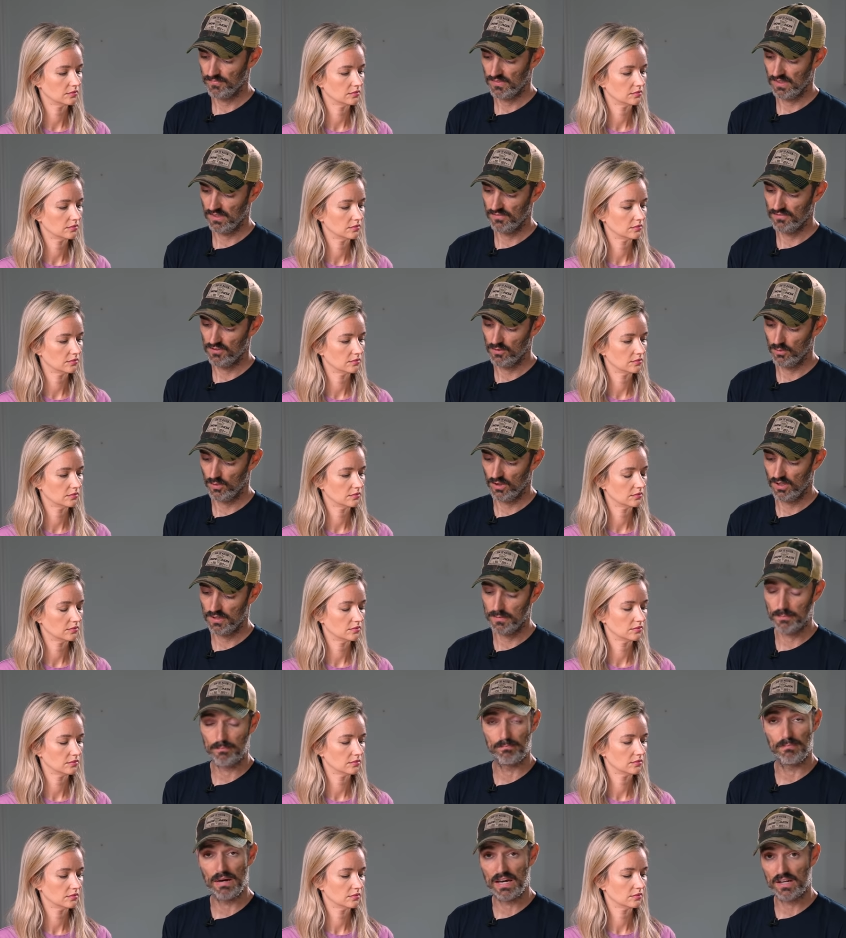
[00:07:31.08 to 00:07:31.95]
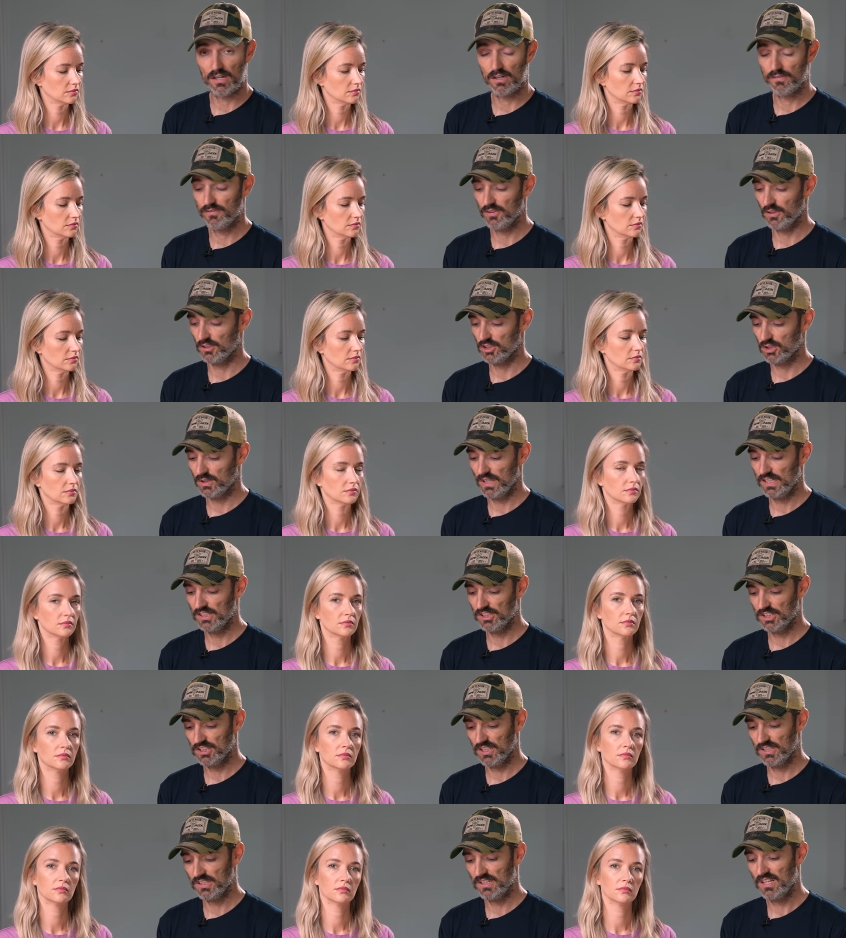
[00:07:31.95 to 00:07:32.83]
Speaker 1: if you want better
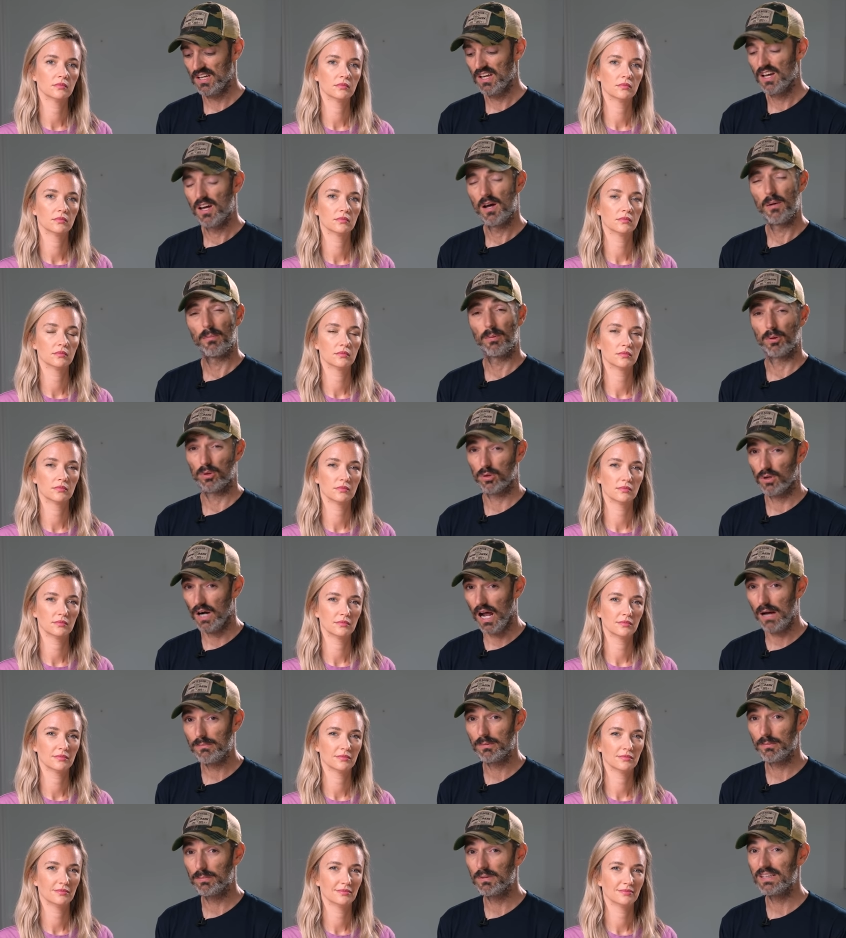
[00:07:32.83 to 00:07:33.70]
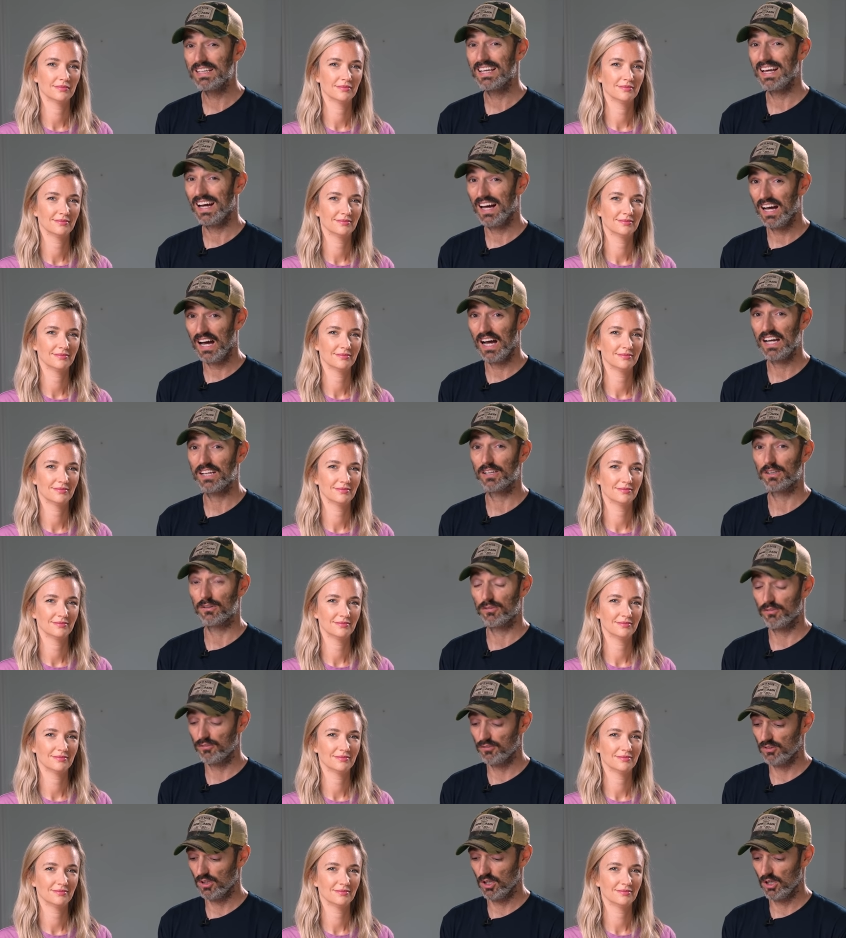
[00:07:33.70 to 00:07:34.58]
filtration, probably higher
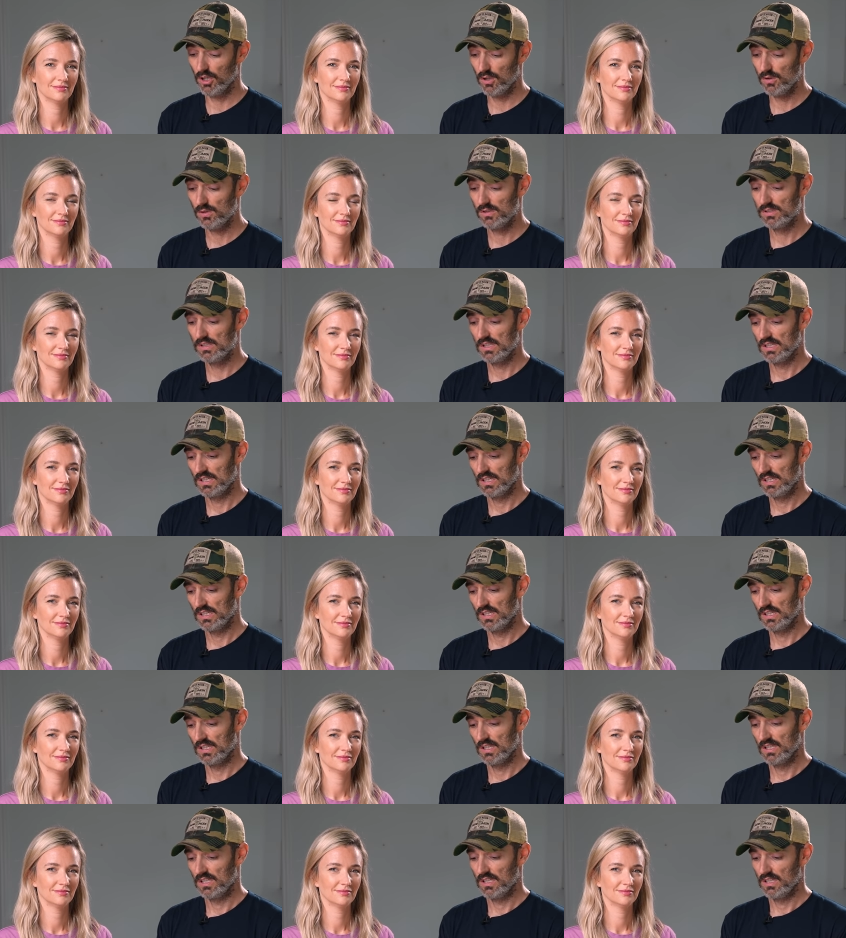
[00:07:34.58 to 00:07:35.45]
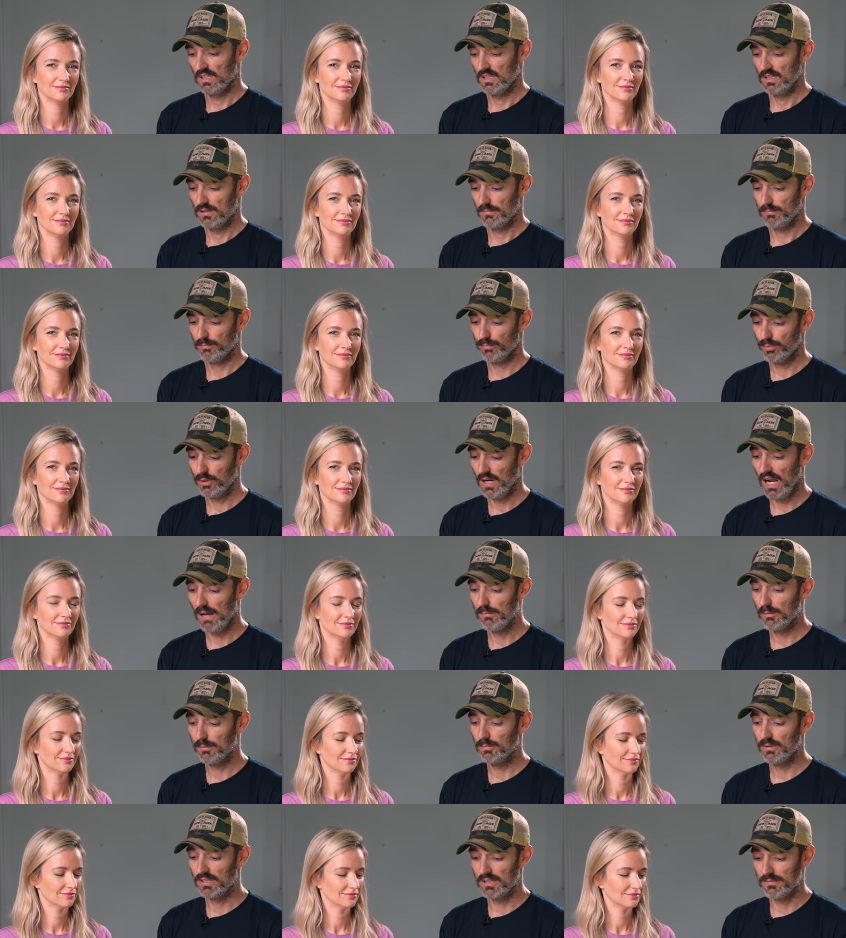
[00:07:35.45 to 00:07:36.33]
flow,
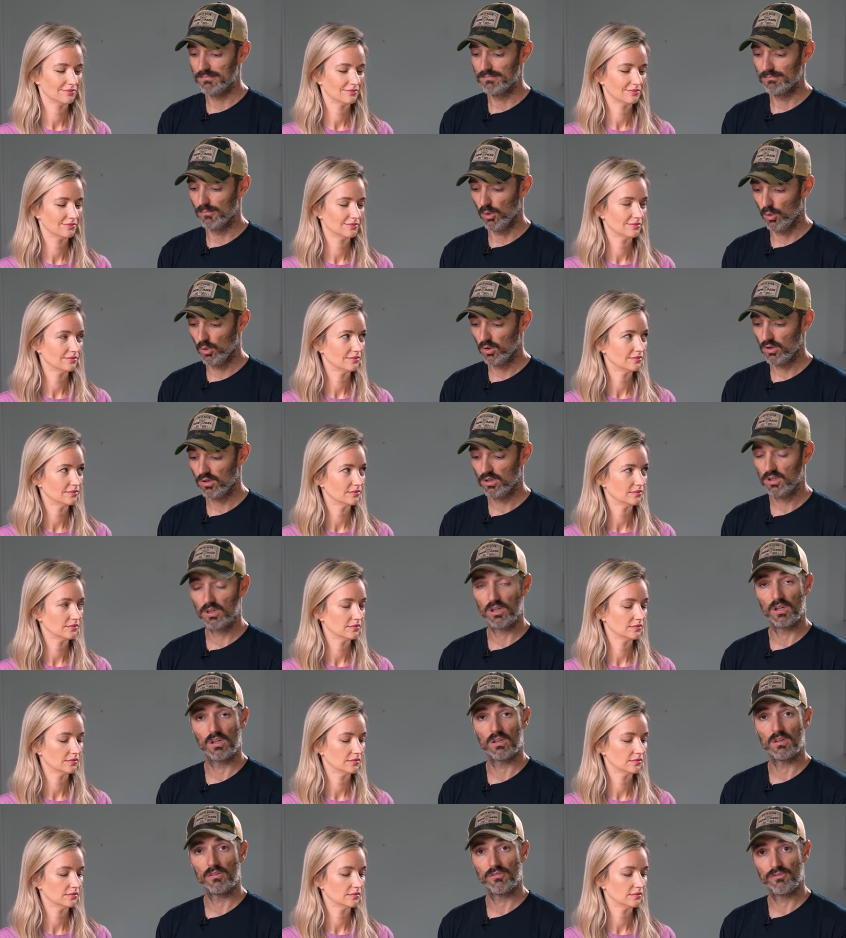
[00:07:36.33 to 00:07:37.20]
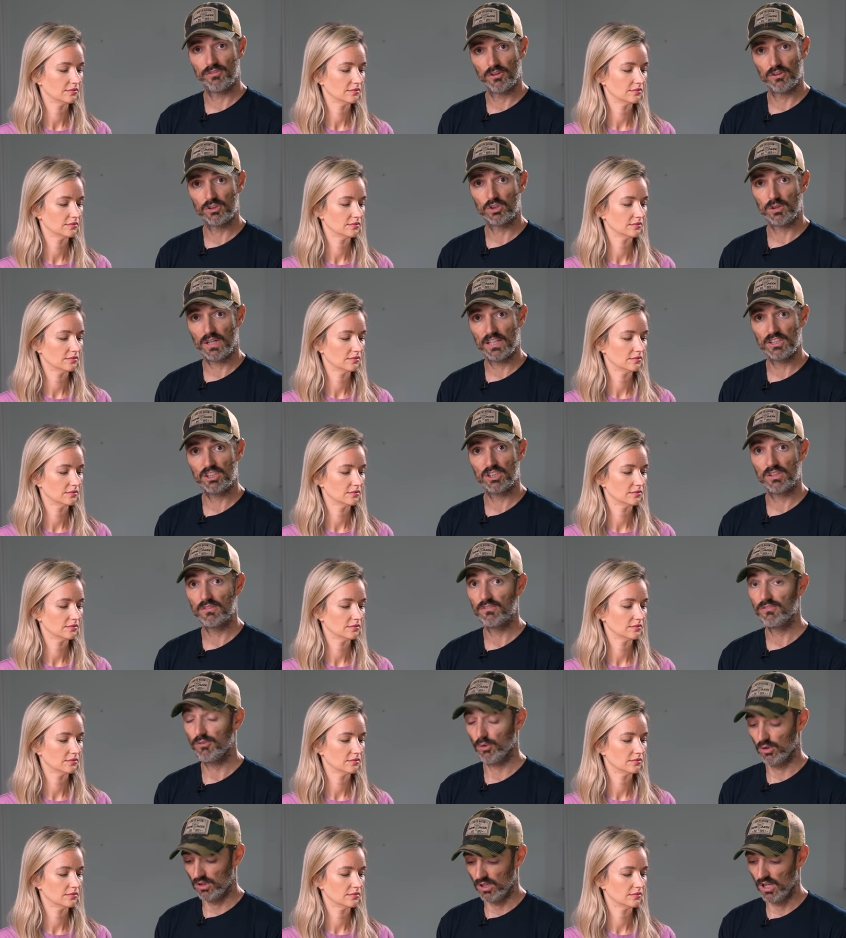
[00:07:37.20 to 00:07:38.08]
probably more filtration
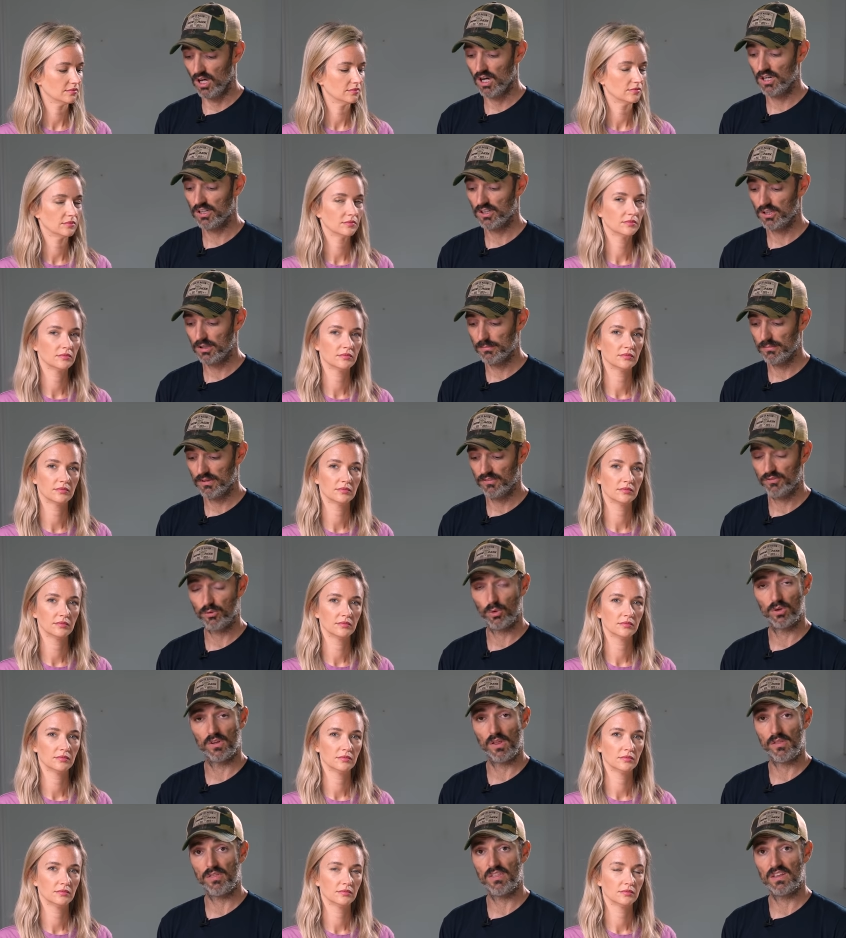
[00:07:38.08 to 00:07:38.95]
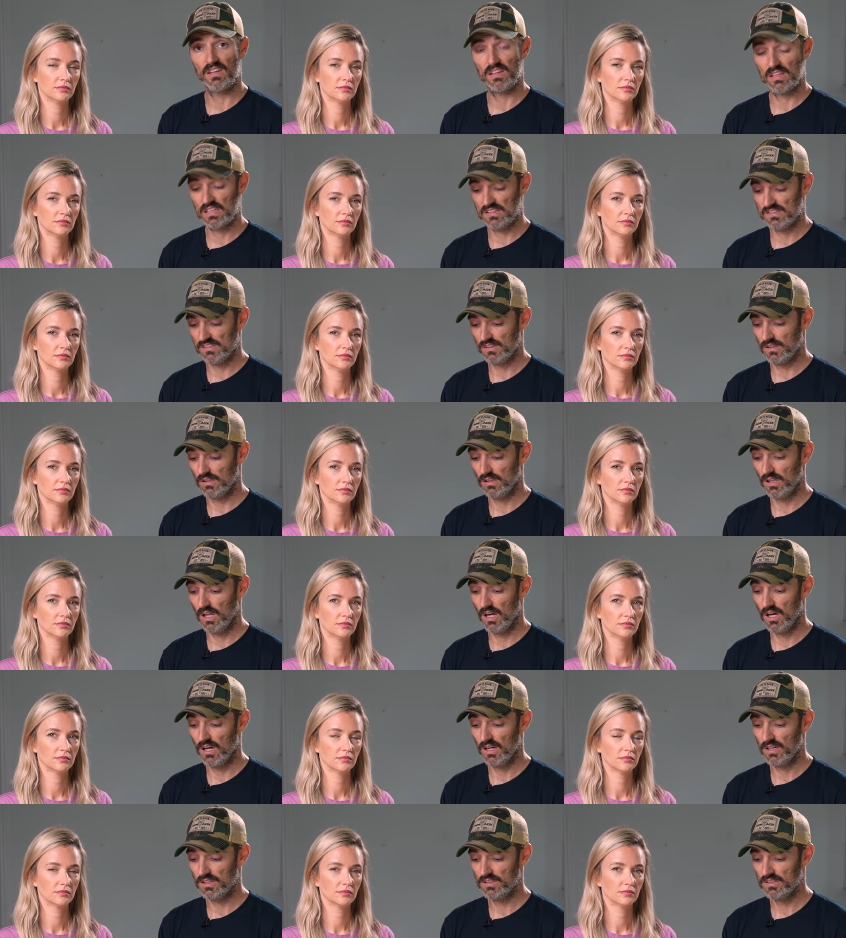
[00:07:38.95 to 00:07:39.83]
for longer before the thing gets
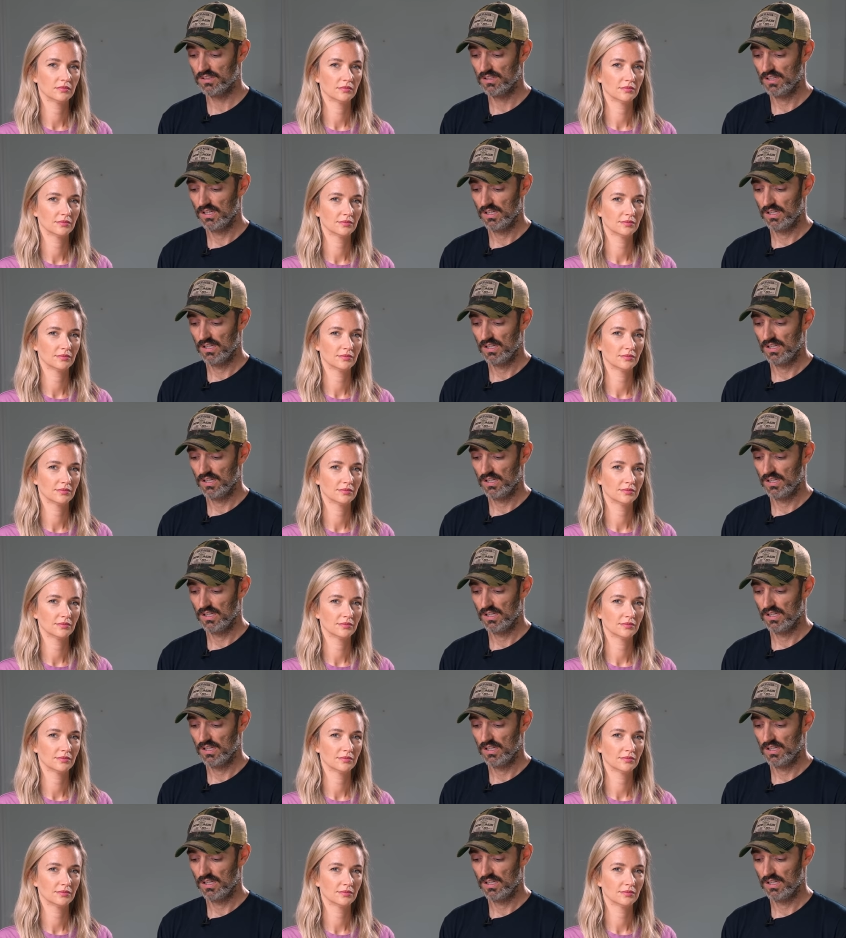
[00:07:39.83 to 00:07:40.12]
clogged,